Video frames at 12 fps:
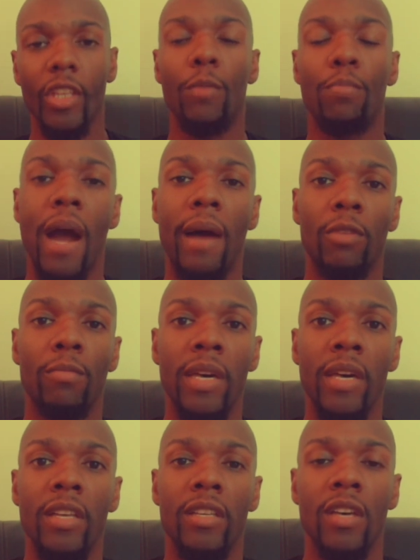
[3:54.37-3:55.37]
The problem
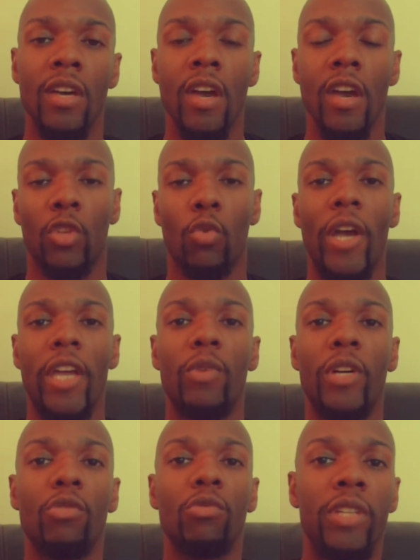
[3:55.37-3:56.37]
is the way
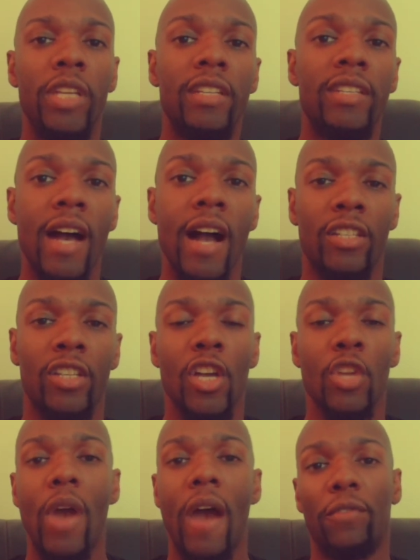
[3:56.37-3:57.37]
when you detox,
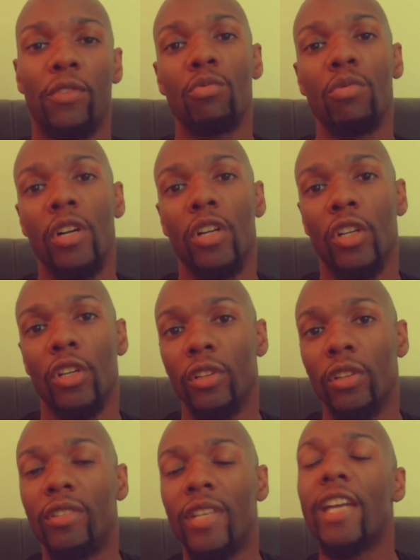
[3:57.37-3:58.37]
you have to
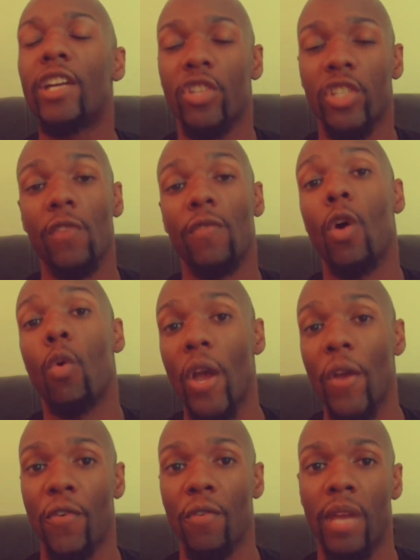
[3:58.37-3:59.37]
take yourself
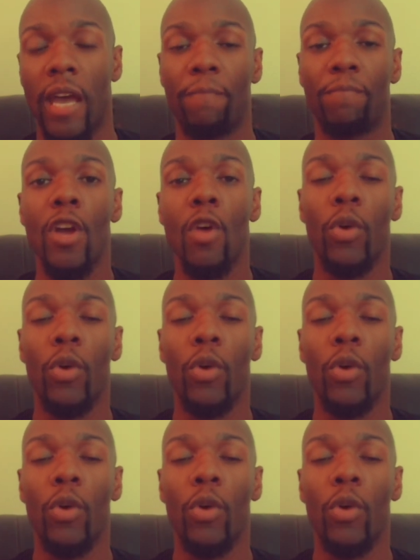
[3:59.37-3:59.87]
away from that.